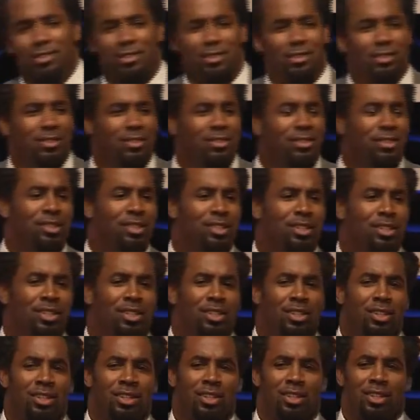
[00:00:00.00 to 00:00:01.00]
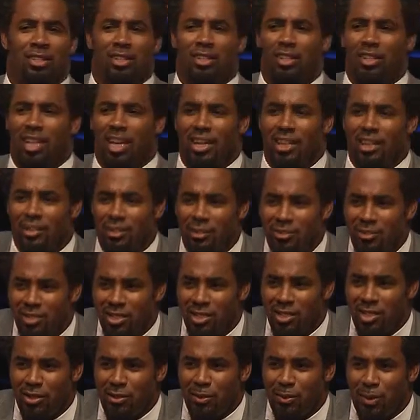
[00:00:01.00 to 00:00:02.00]
You look like you're
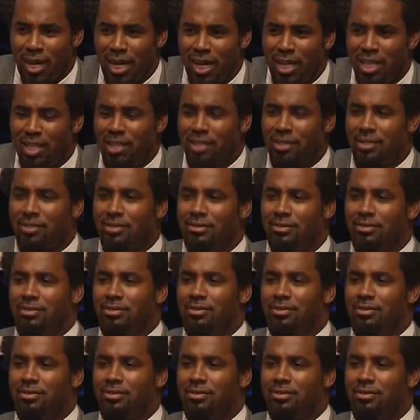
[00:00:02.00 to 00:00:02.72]
losing a little weight.